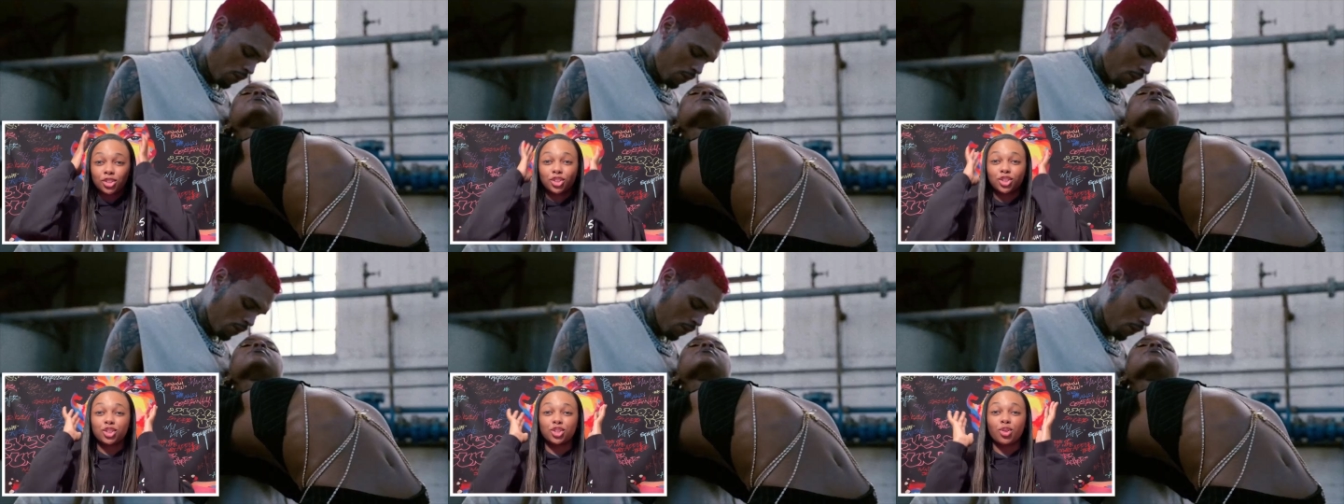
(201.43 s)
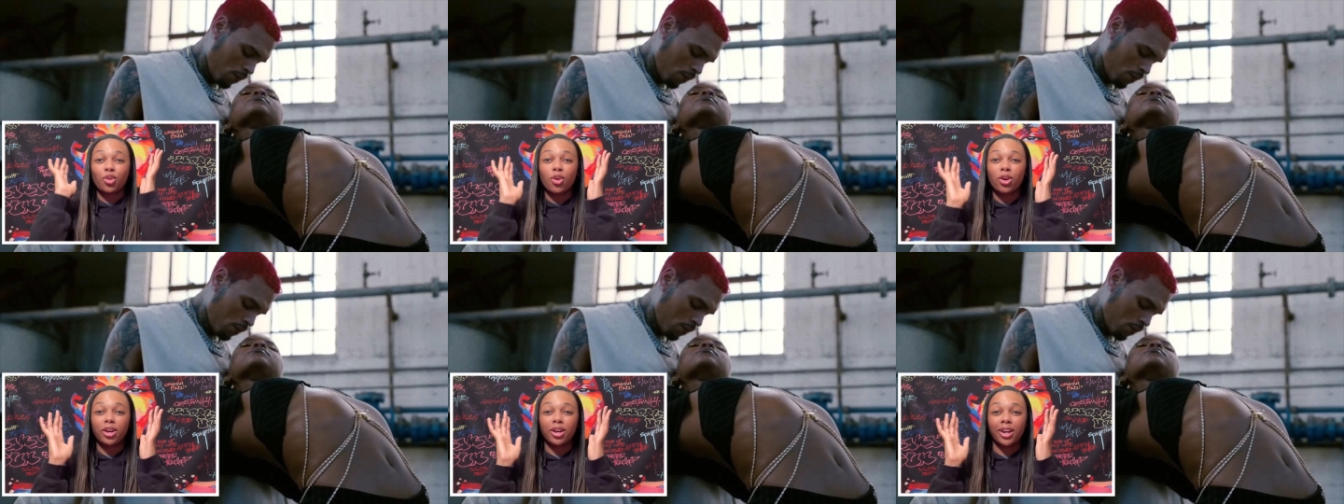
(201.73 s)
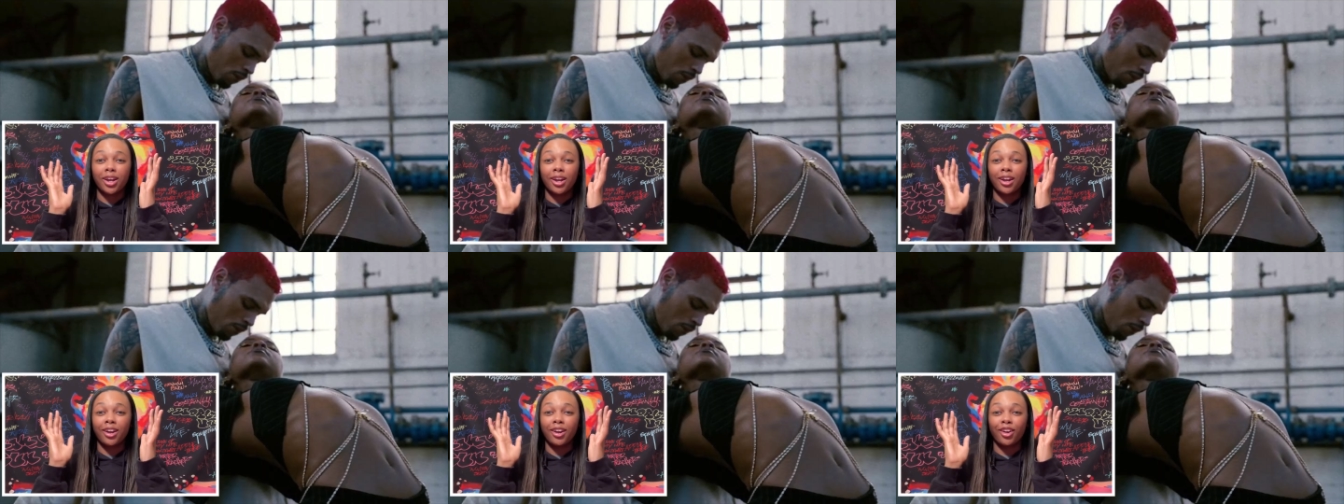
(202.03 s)
short
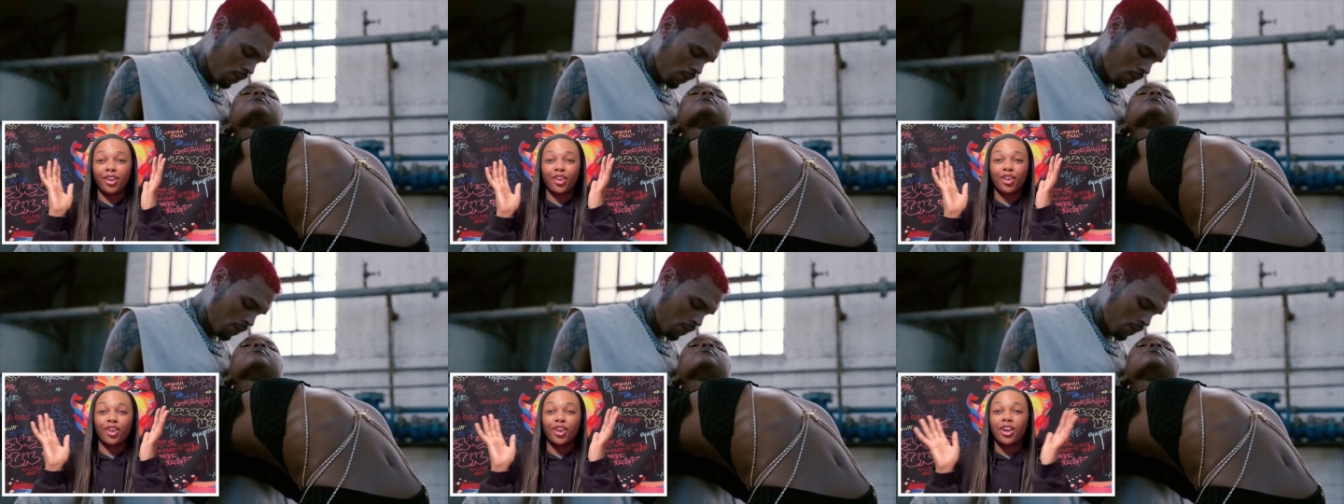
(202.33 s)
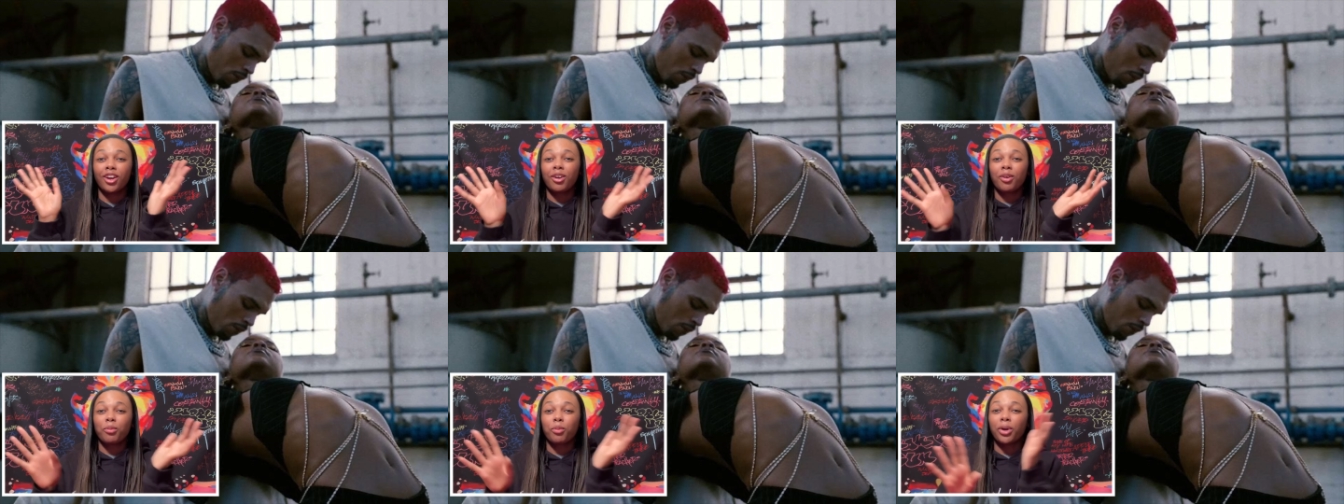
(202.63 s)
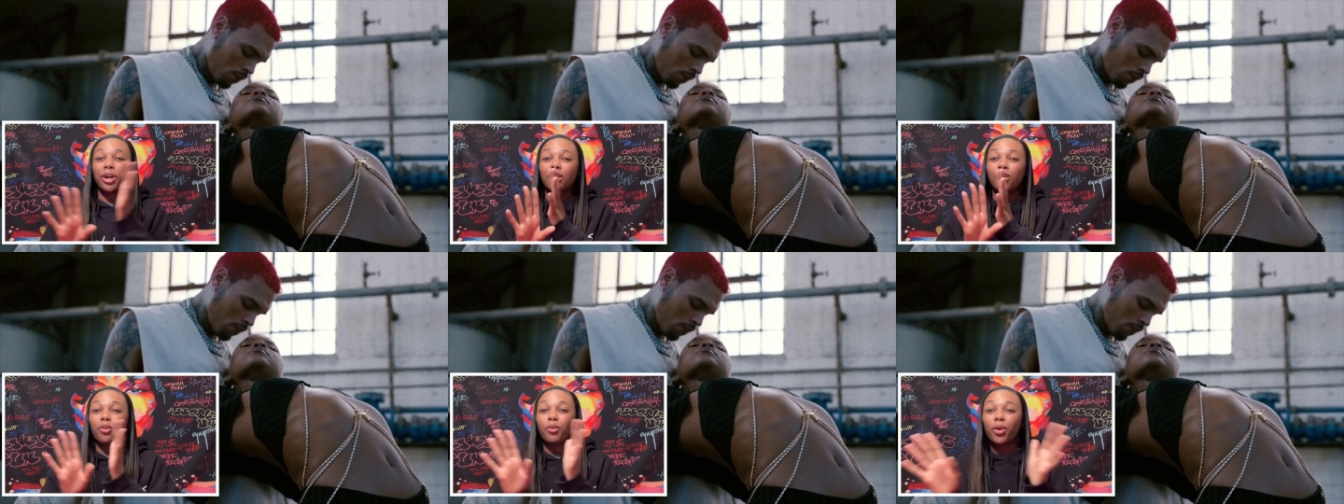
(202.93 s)
hair. We
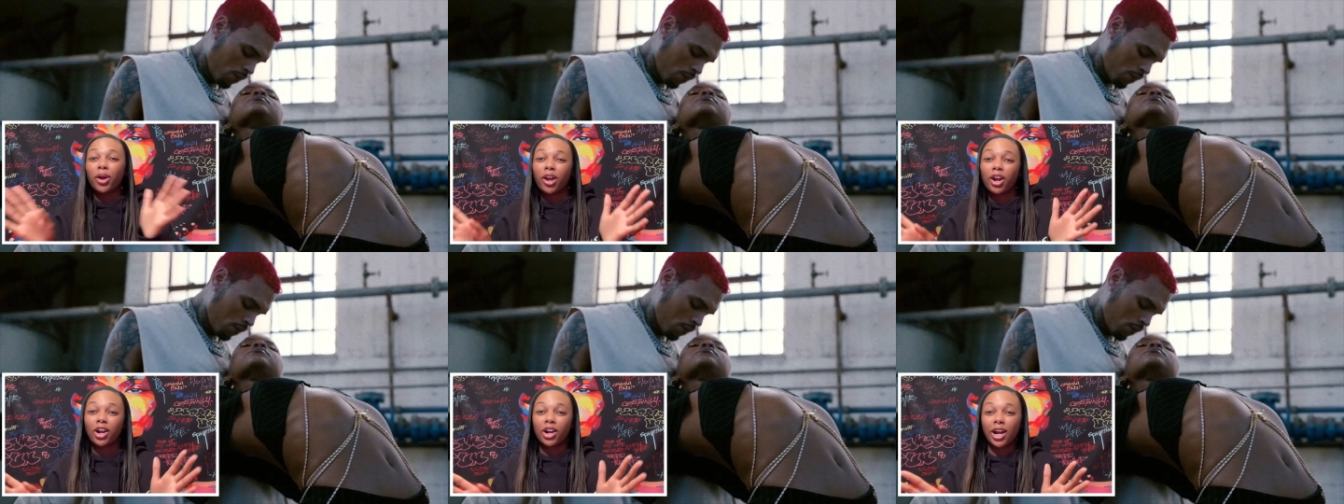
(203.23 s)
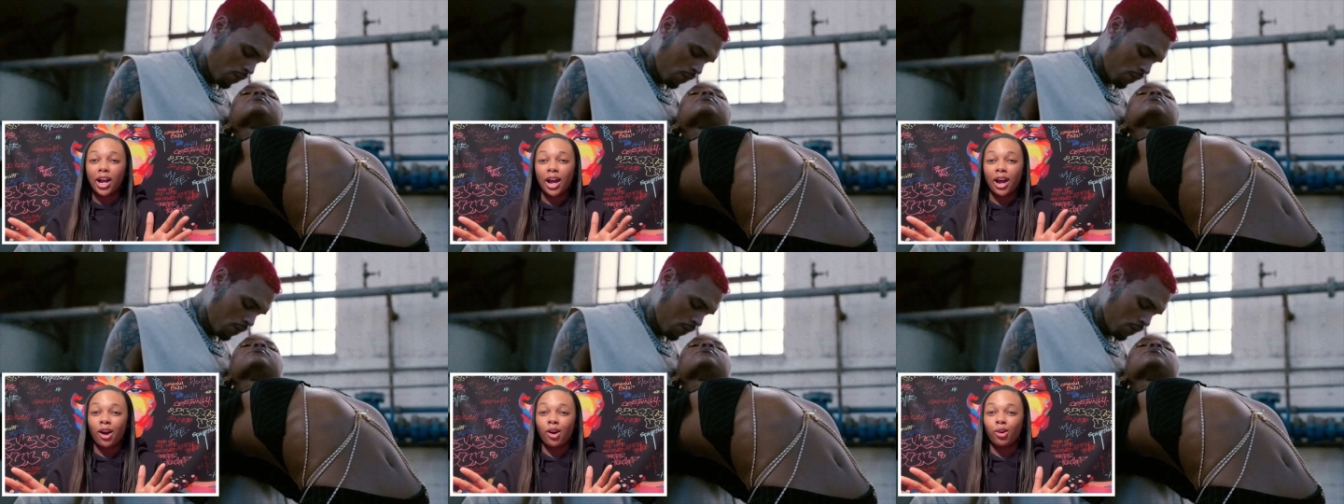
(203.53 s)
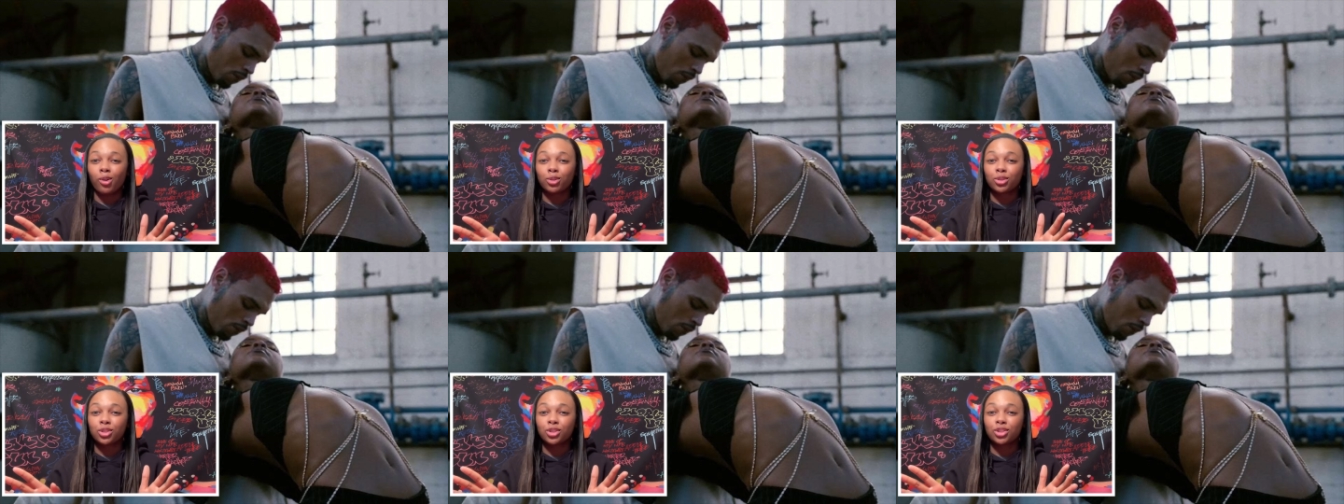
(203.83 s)
in a
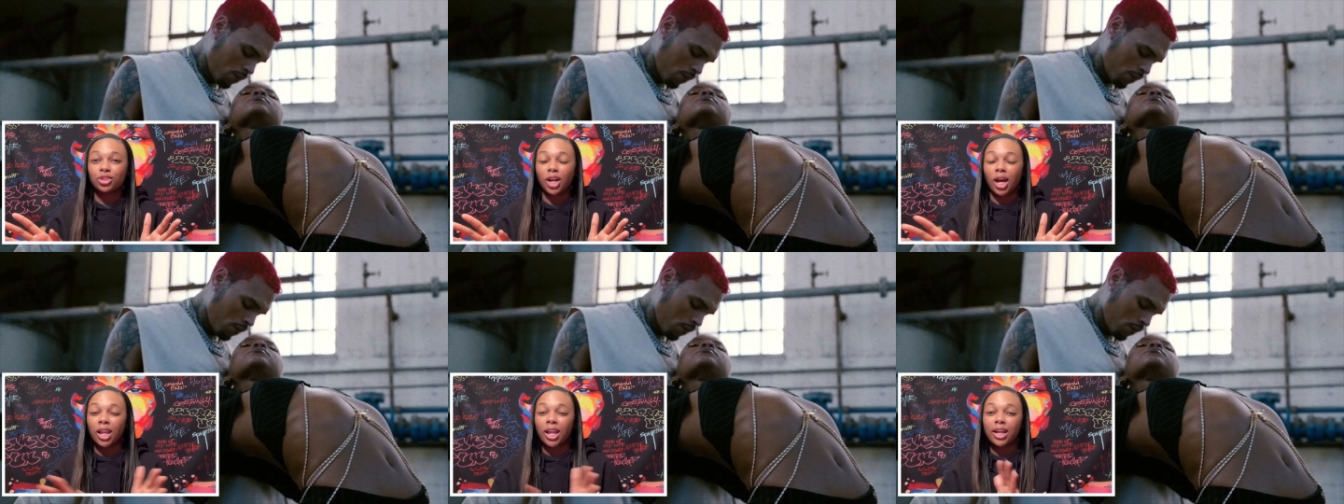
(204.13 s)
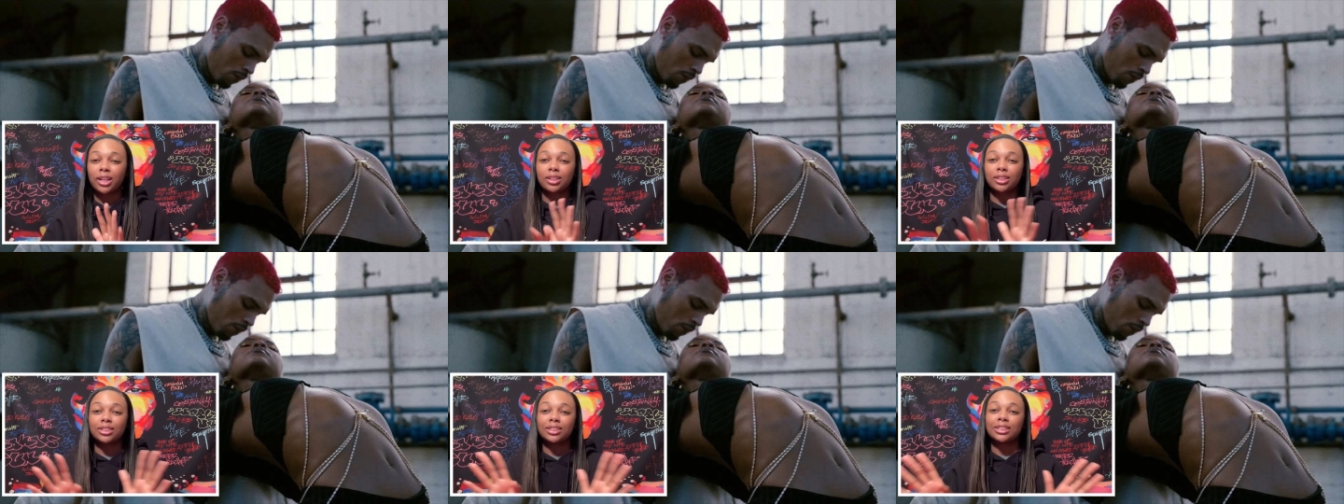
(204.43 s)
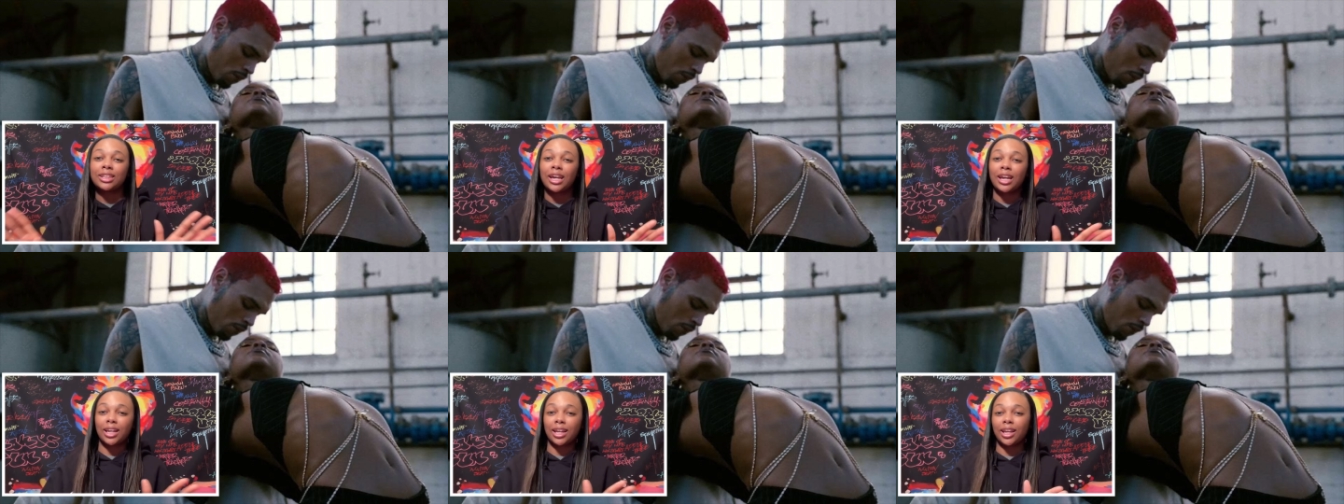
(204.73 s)
warehouse. I like the
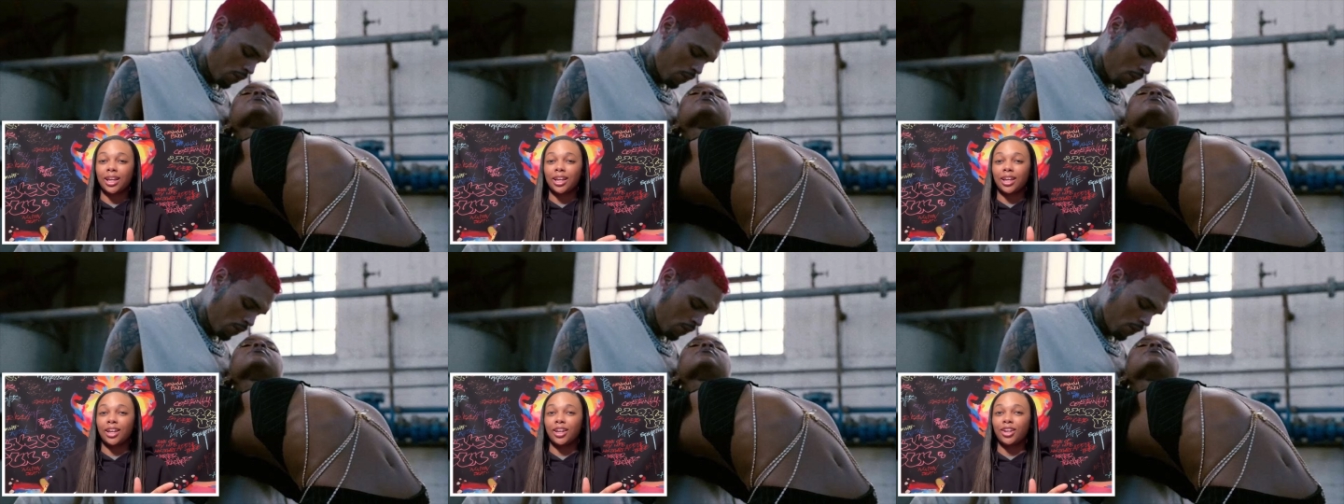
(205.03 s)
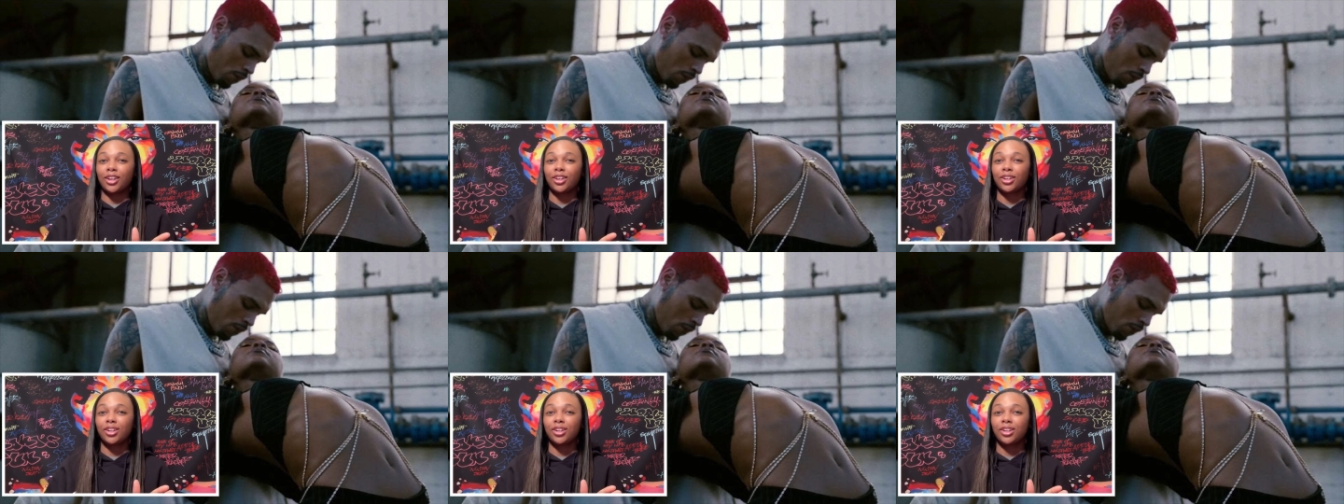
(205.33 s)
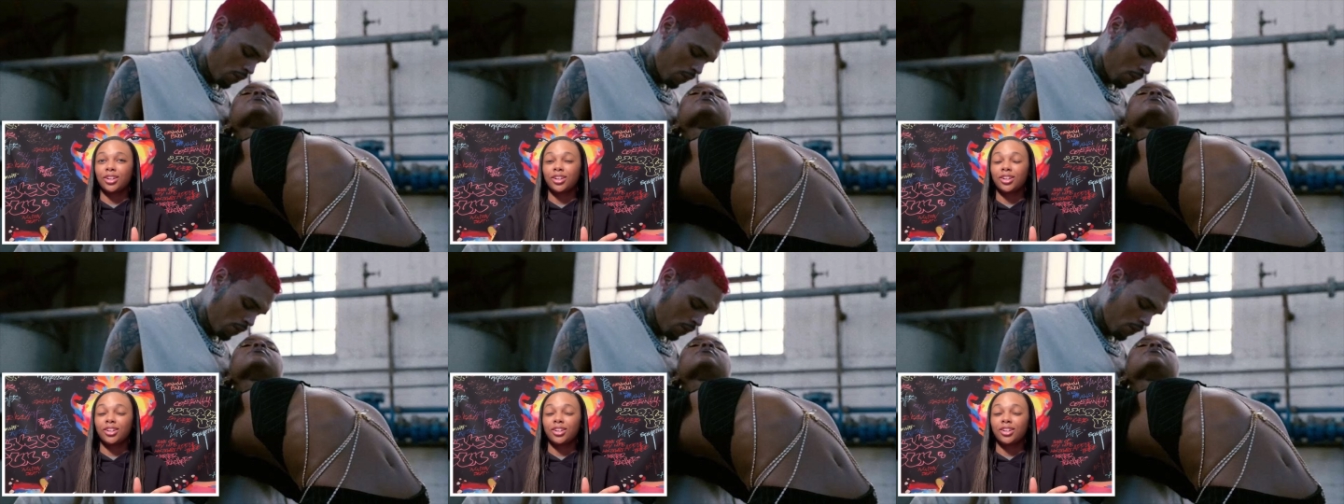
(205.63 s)
setting.